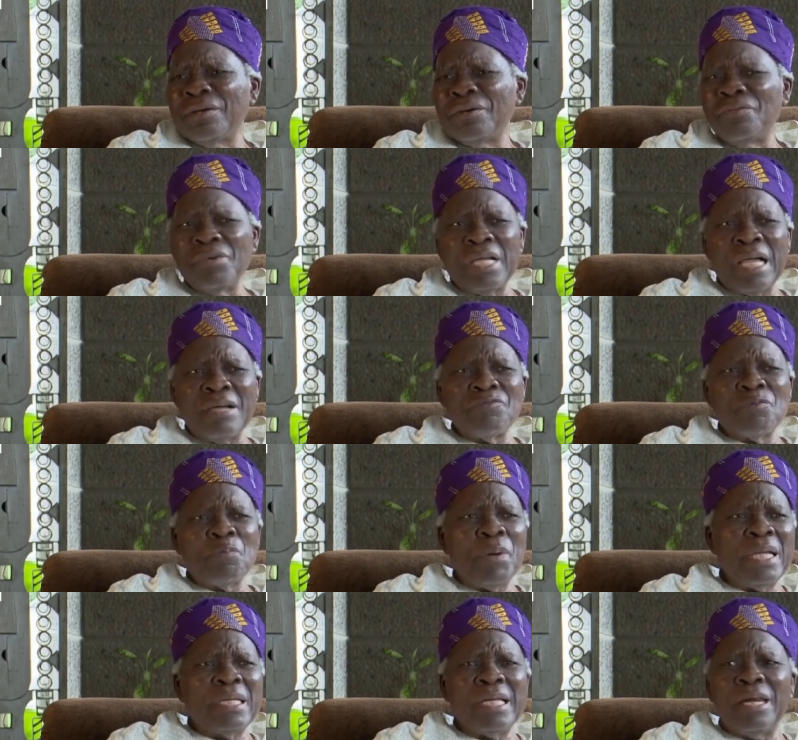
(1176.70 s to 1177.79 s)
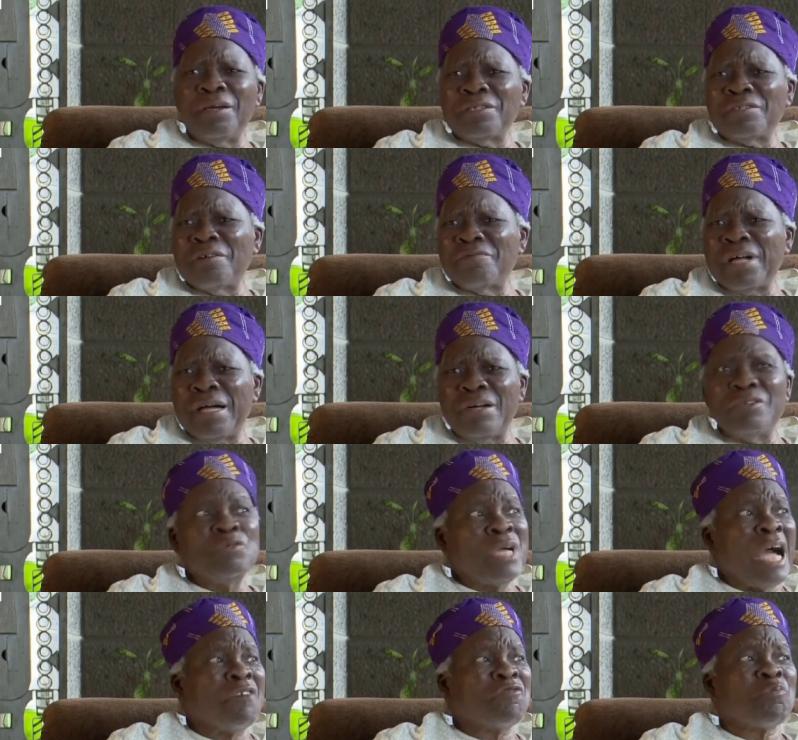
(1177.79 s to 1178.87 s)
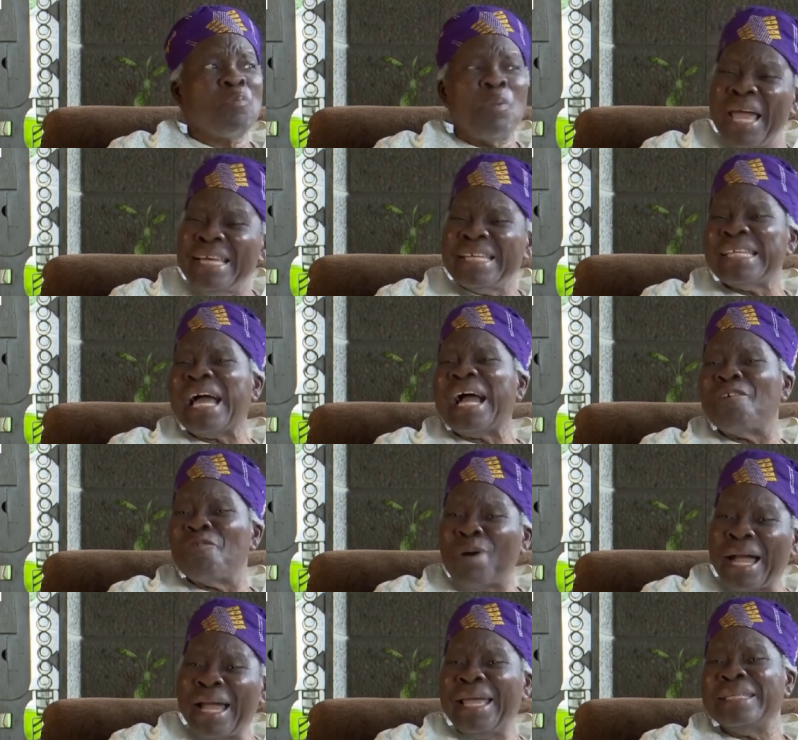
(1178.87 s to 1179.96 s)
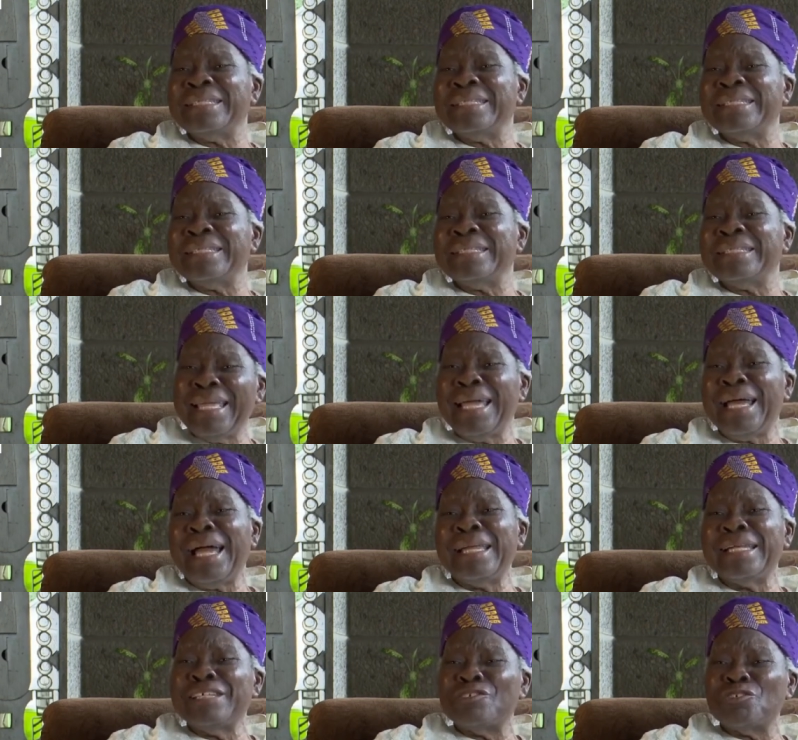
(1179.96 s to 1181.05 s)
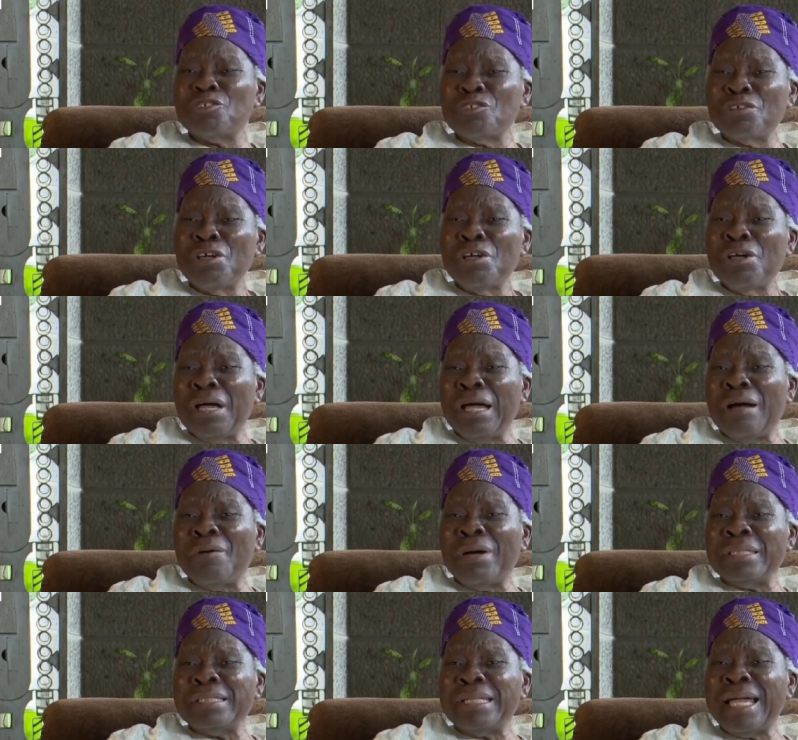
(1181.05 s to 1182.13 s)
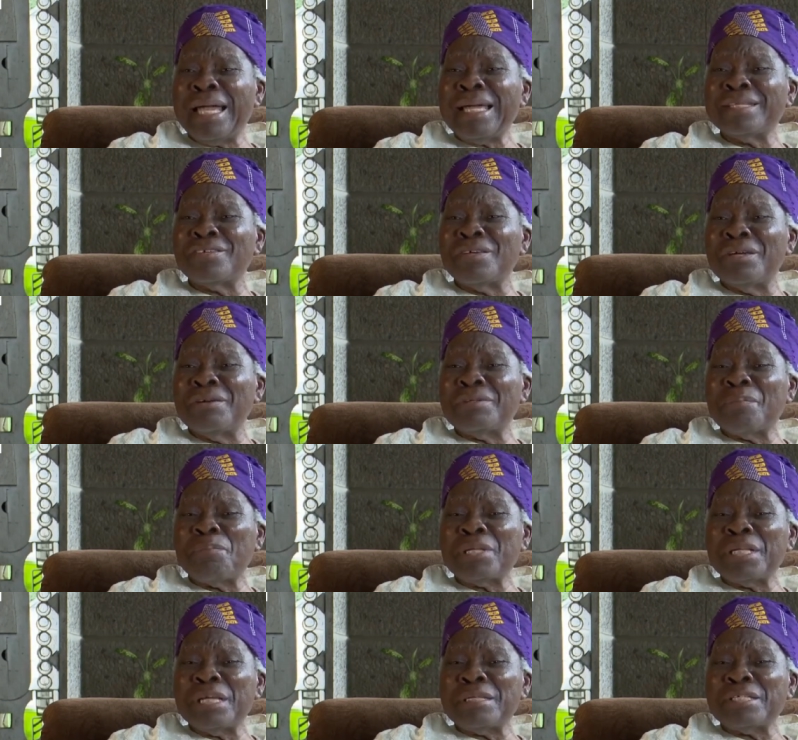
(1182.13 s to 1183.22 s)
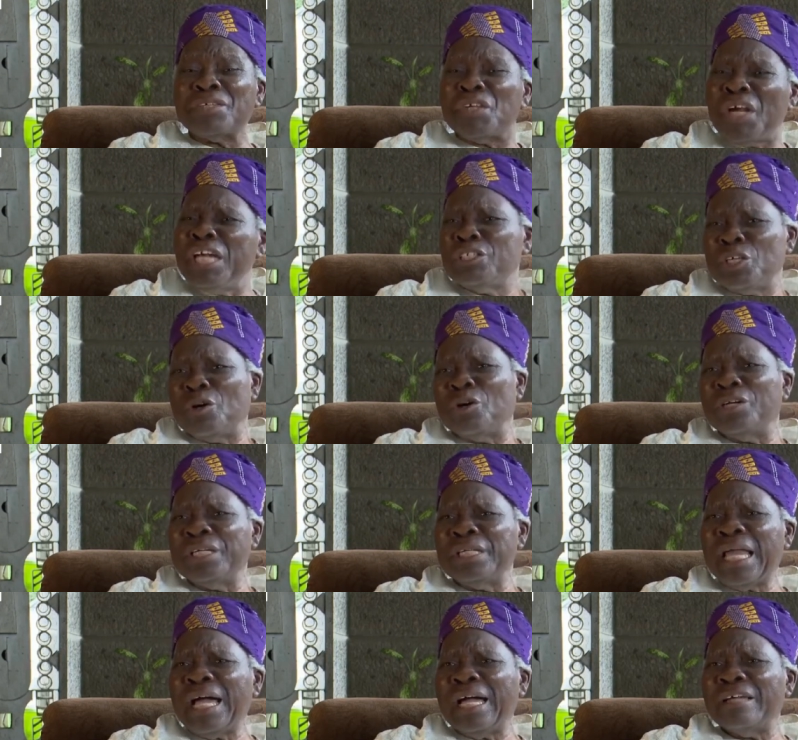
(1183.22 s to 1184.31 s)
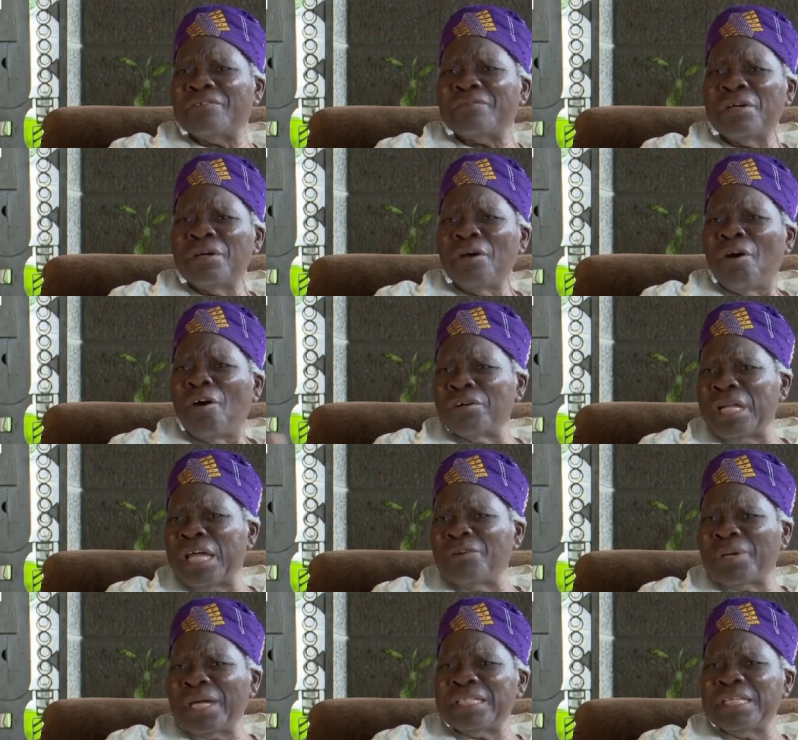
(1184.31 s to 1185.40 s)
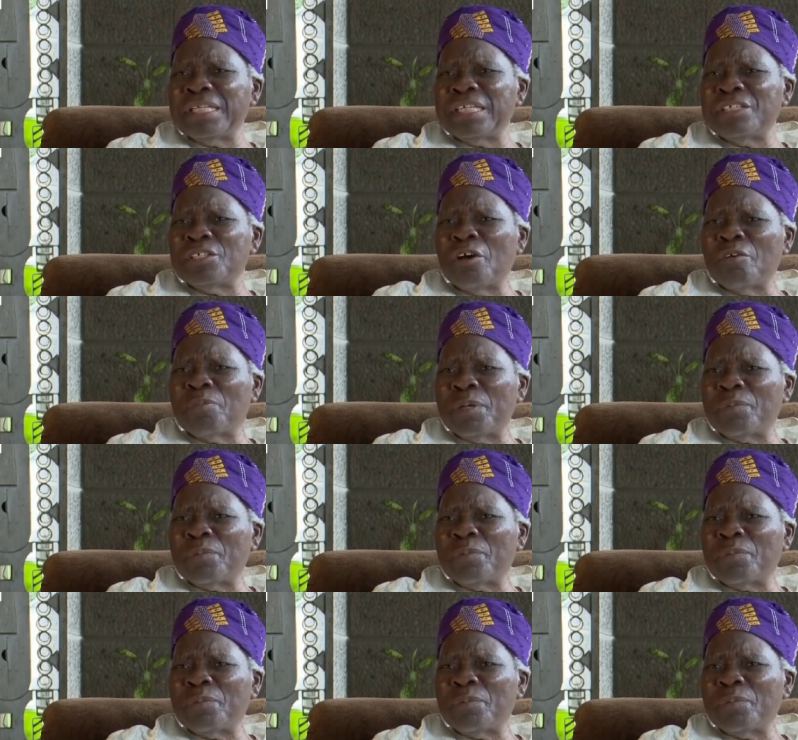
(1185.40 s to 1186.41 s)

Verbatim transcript: We have spent a lot of, our, we have spent our entire resources our entire uh, the treasure in life on educating these young people.